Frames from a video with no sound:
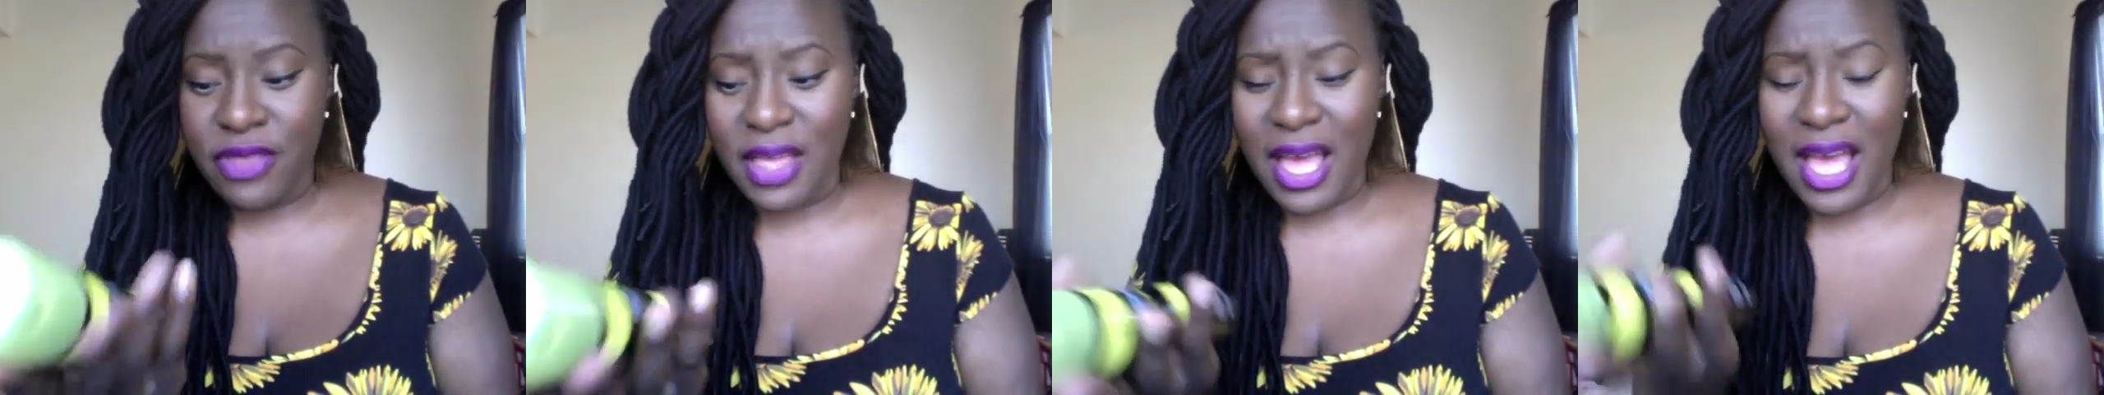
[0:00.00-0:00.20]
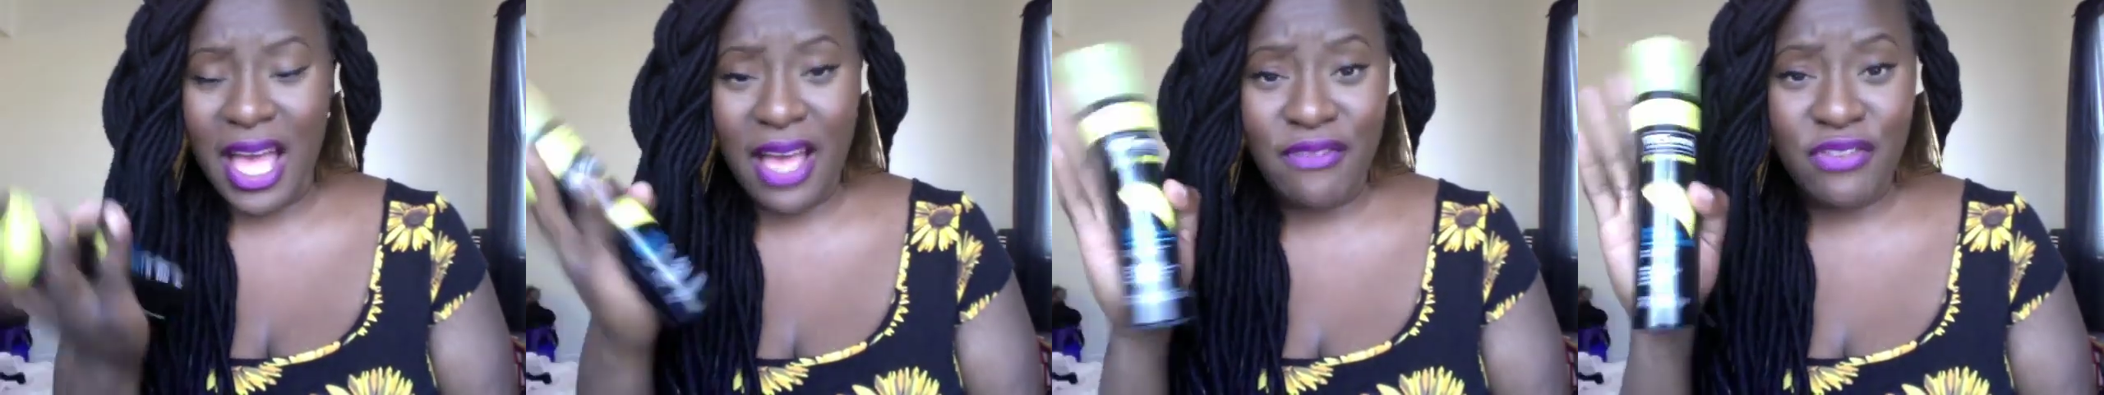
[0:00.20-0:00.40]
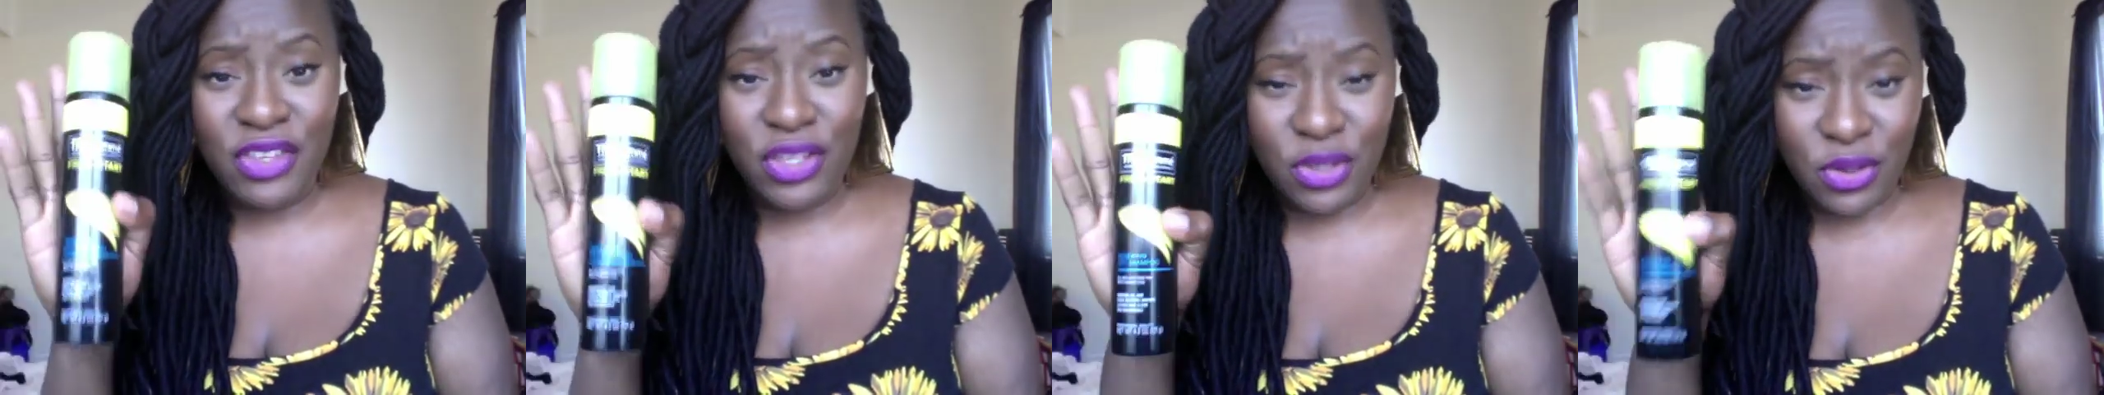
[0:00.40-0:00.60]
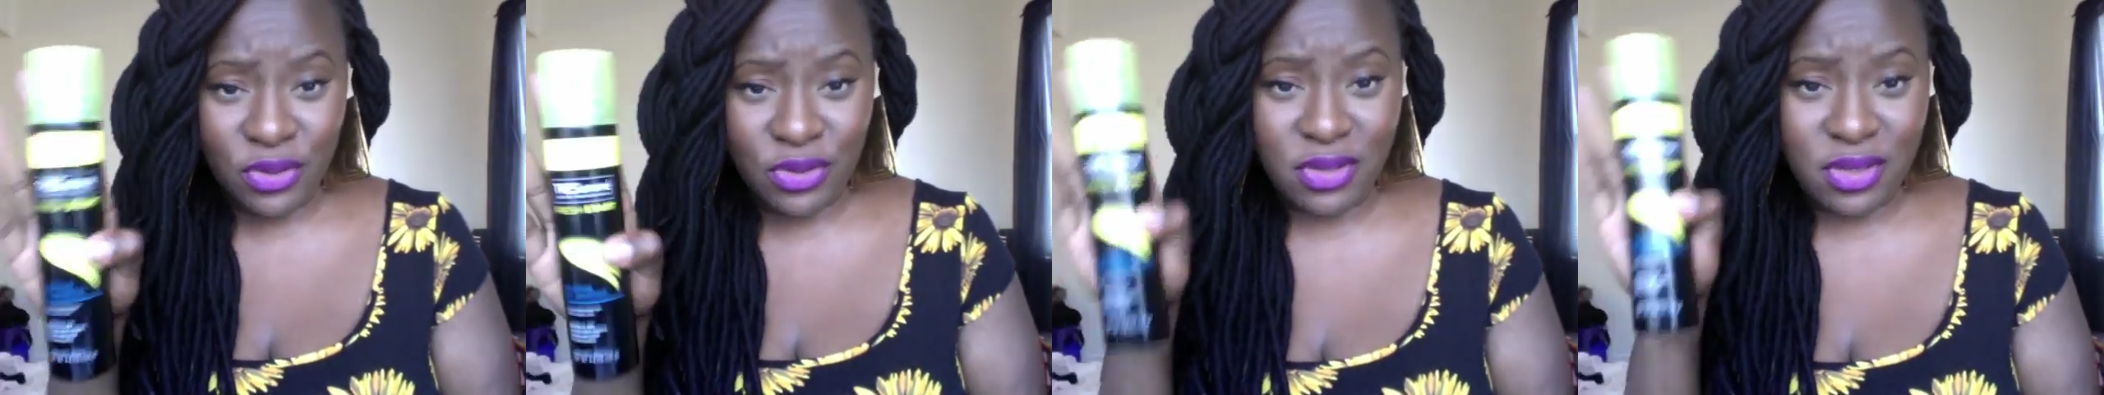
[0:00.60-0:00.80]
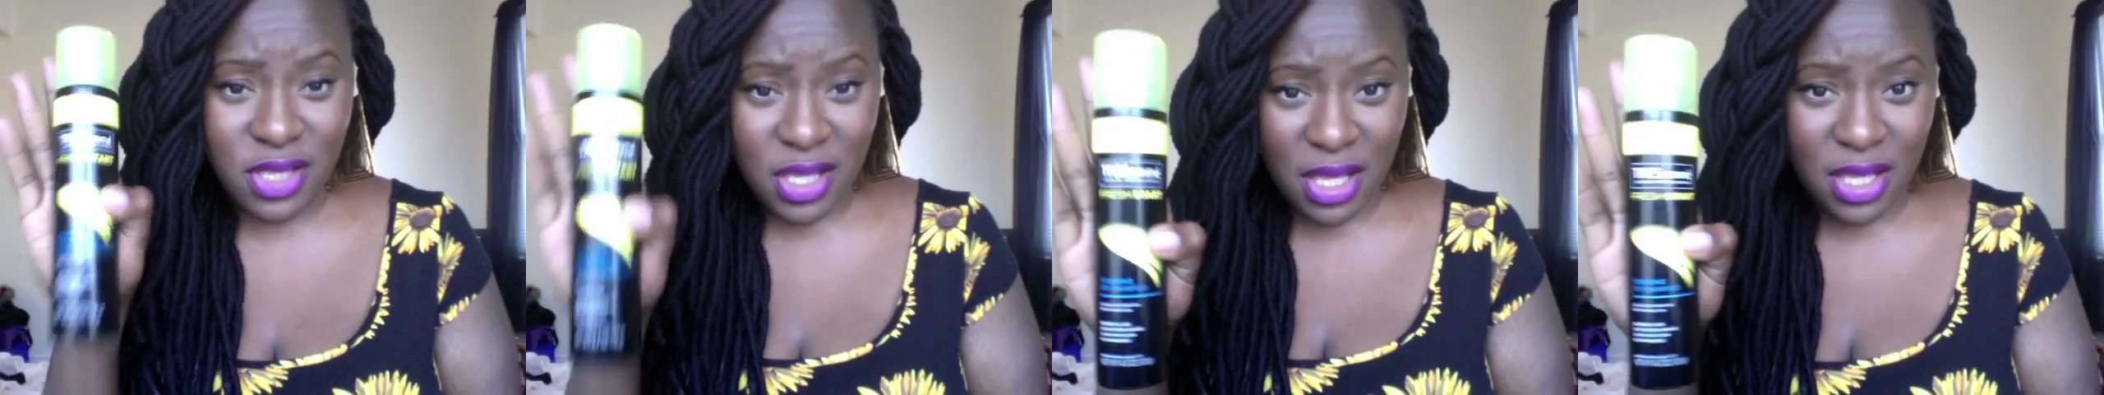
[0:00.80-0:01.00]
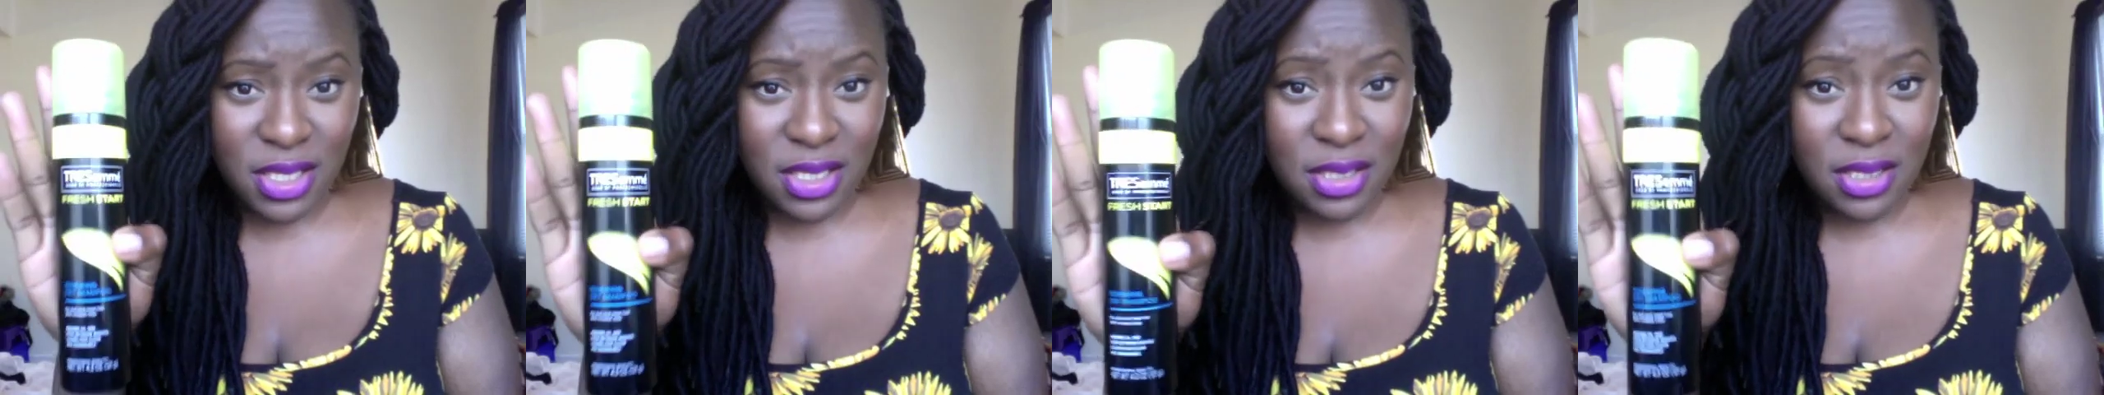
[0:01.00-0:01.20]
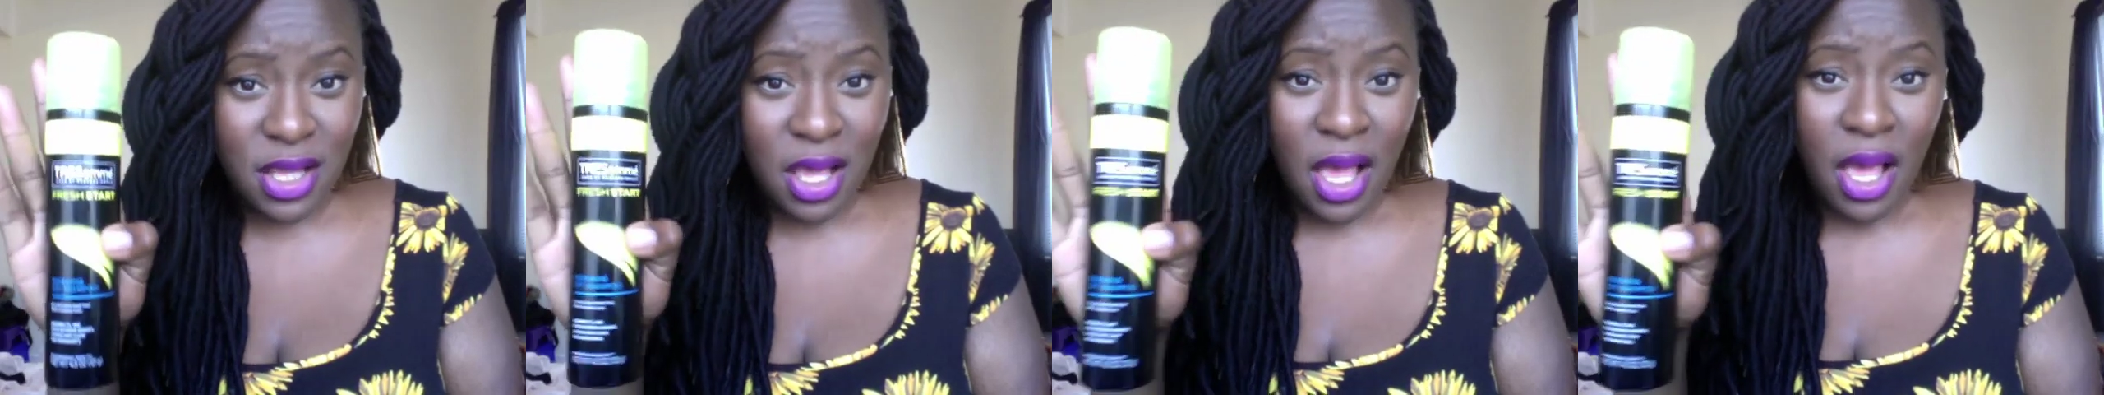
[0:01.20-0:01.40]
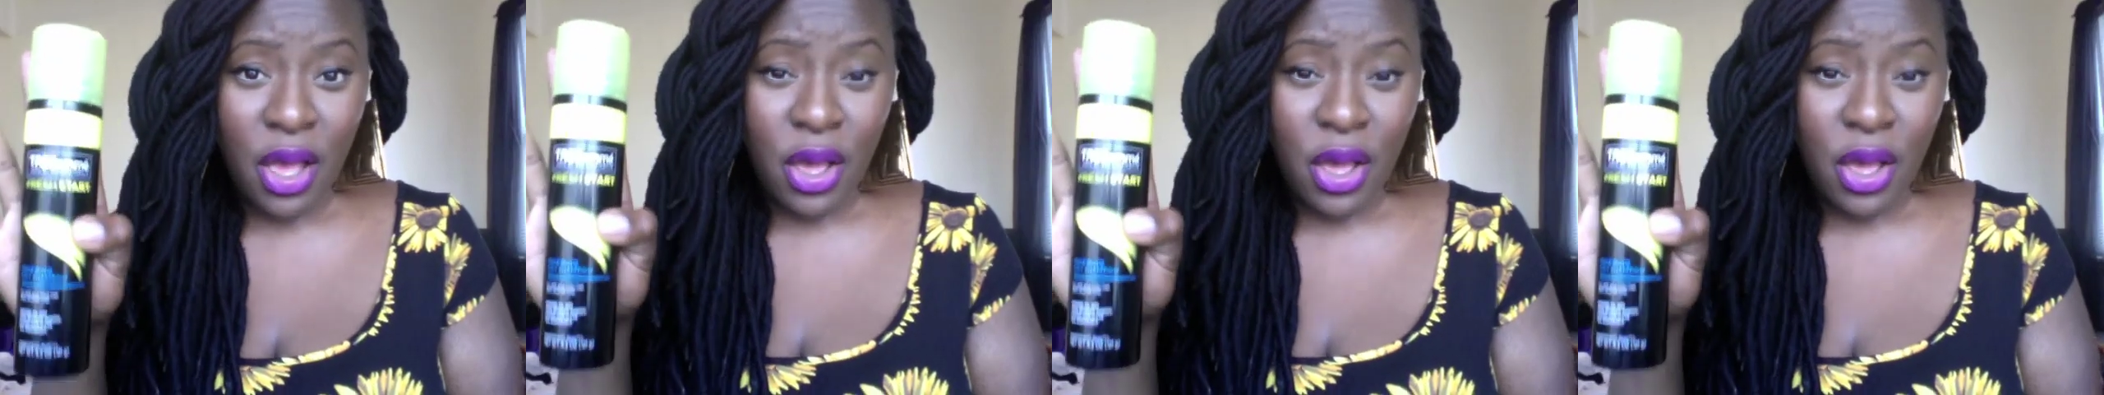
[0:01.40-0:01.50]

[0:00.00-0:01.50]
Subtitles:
that have used this